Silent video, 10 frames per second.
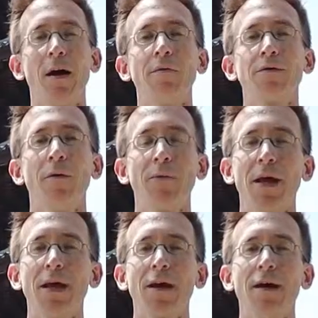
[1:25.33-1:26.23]
comes from
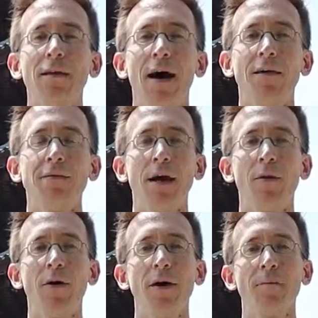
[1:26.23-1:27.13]
getting a live
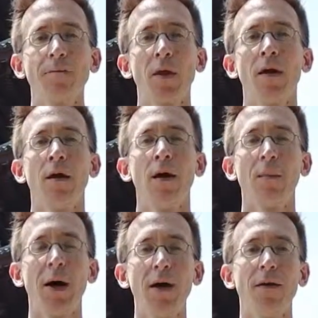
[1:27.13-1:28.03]
demo in.
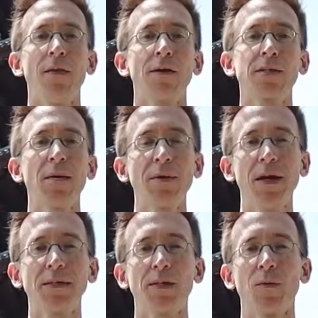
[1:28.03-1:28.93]
But there's some
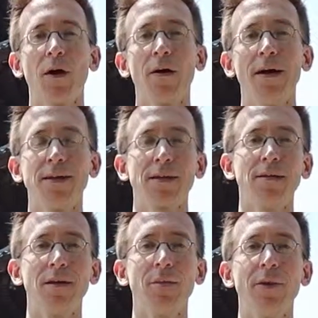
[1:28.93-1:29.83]
cases where it's a
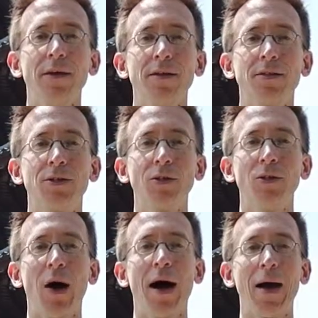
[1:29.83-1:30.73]
little bit
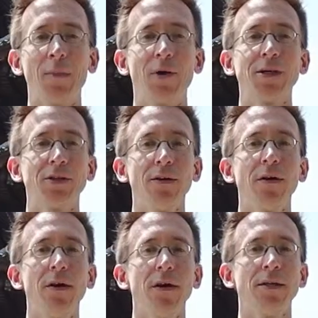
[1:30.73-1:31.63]
too high
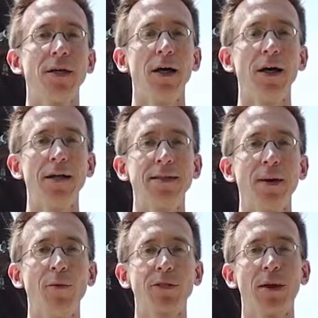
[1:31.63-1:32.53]
pressure to
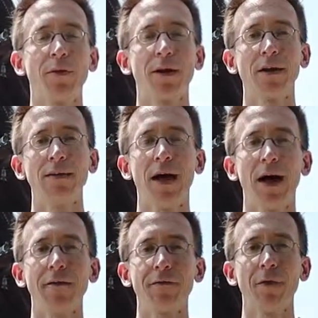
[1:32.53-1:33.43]
demo something
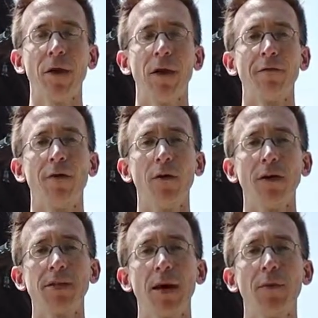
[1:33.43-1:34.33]
live. For
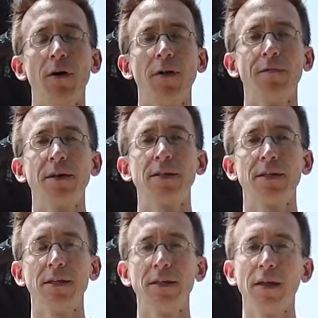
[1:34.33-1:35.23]
example, if it's
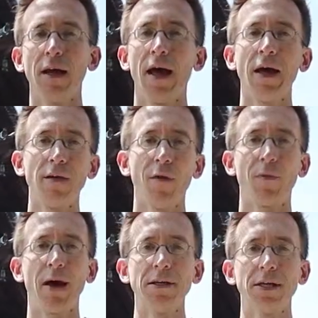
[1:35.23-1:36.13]
the end of a
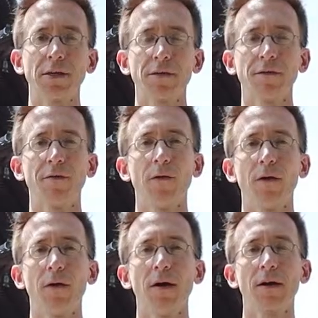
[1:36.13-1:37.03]
project
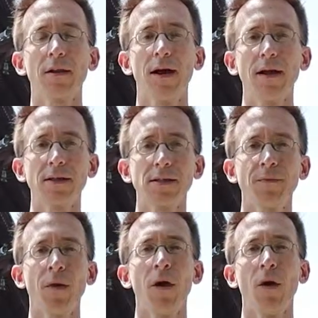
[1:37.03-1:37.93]
for a
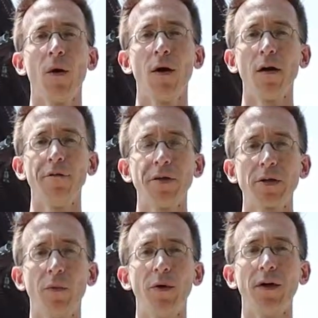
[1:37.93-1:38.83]
client, or if it's
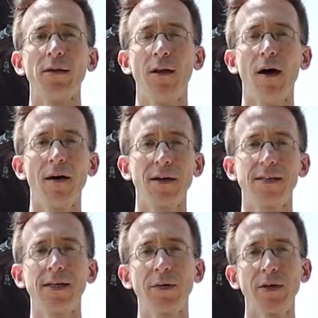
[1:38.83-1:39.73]
a really long
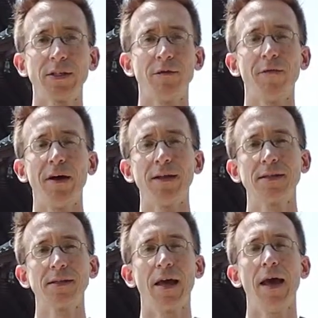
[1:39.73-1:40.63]
sequence of
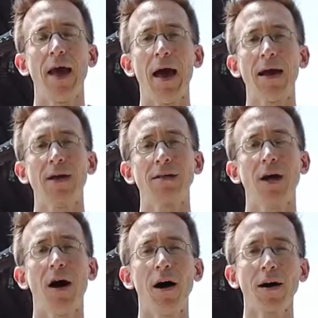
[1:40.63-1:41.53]
events at a
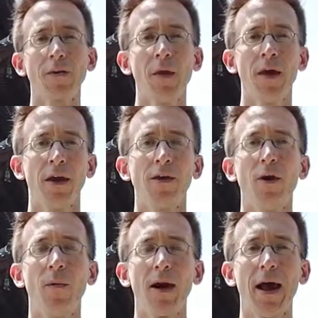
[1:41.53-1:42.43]
talk, you
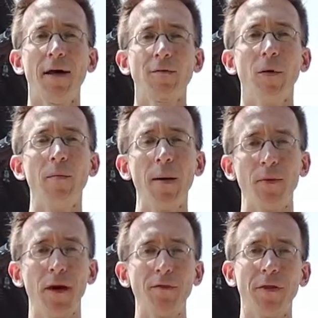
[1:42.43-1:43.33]
don't want to have to
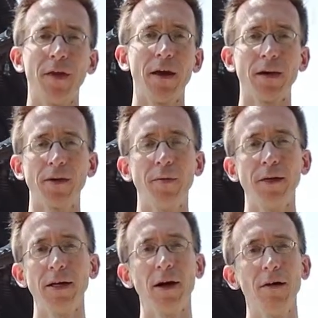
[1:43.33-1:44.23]
remember everything. You'll
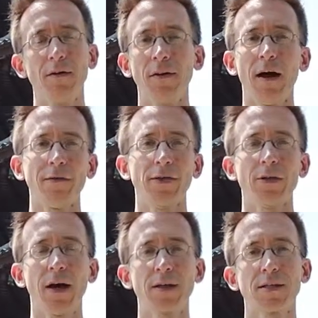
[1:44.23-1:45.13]
be under a lot of
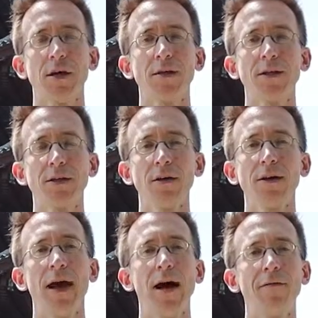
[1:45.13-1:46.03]
stress. So it's good
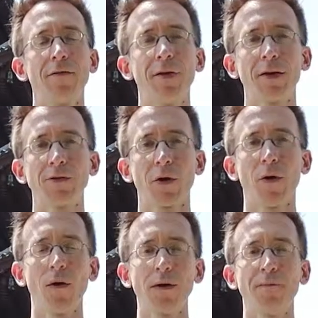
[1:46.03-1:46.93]
to have things
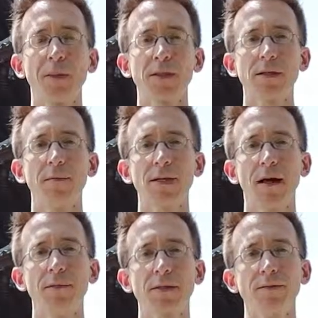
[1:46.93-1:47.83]
recorded
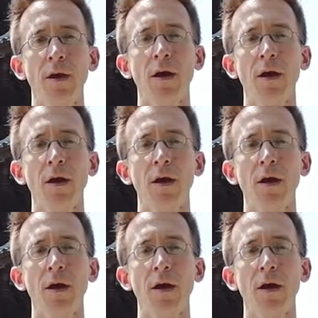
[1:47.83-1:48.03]
sometimes.